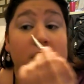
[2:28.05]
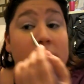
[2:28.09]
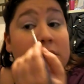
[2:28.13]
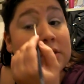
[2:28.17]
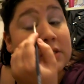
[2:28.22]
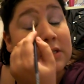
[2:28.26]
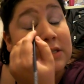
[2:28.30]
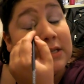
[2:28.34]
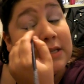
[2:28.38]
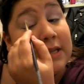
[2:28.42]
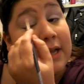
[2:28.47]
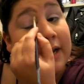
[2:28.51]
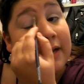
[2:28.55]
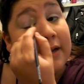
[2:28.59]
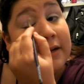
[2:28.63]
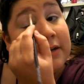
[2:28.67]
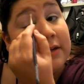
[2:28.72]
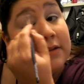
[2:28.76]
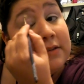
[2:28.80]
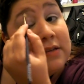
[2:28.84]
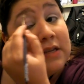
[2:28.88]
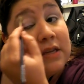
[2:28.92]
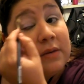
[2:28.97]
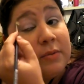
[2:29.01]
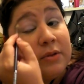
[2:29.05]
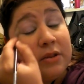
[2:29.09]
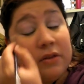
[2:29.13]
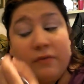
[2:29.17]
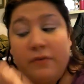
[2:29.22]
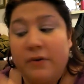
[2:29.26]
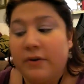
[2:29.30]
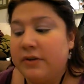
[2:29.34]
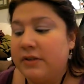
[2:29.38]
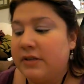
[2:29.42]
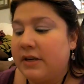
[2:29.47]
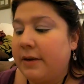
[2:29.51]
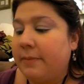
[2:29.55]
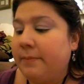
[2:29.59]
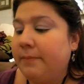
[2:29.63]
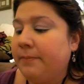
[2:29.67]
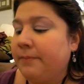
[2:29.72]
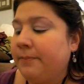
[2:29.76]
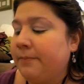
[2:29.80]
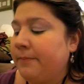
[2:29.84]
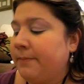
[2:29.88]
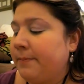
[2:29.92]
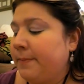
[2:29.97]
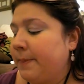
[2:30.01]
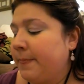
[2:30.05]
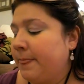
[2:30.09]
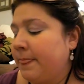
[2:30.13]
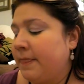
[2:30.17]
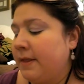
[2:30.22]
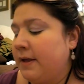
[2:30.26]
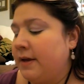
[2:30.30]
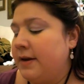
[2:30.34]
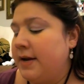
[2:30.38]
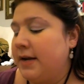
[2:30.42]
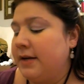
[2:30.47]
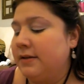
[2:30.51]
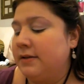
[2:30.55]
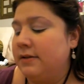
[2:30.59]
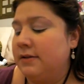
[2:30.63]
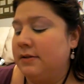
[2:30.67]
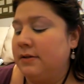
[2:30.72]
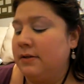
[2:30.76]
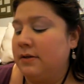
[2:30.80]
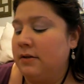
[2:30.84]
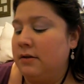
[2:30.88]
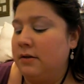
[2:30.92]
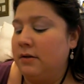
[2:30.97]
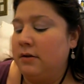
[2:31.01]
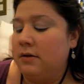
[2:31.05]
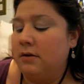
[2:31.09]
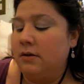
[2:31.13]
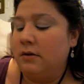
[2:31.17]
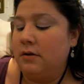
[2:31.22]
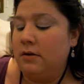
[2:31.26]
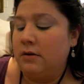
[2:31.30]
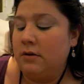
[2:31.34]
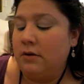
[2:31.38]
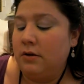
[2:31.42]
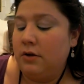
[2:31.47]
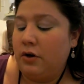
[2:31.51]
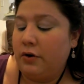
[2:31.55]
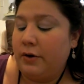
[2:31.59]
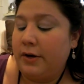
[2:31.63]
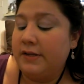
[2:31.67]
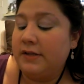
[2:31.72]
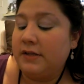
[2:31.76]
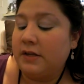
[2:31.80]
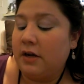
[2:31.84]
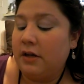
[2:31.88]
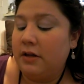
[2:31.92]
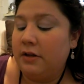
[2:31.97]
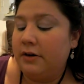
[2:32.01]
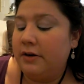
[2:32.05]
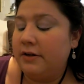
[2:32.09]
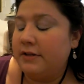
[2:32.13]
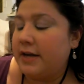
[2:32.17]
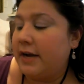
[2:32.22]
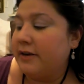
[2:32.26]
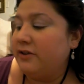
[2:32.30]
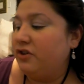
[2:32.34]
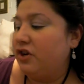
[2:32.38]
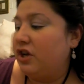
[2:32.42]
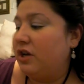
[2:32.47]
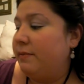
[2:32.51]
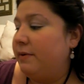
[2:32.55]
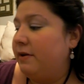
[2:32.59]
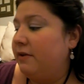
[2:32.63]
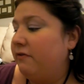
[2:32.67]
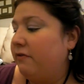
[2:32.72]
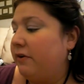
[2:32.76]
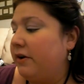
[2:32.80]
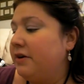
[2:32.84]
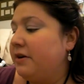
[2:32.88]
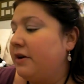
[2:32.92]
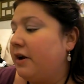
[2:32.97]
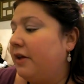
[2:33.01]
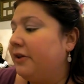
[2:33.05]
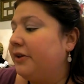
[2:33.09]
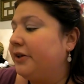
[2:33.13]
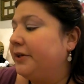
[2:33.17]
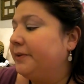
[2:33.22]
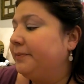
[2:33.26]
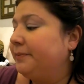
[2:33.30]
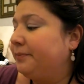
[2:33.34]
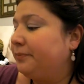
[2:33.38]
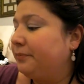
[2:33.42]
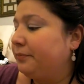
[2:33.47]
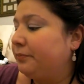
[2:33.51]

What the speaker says: So that is going to be the first step. Next, crease color is actually going to be a fun color,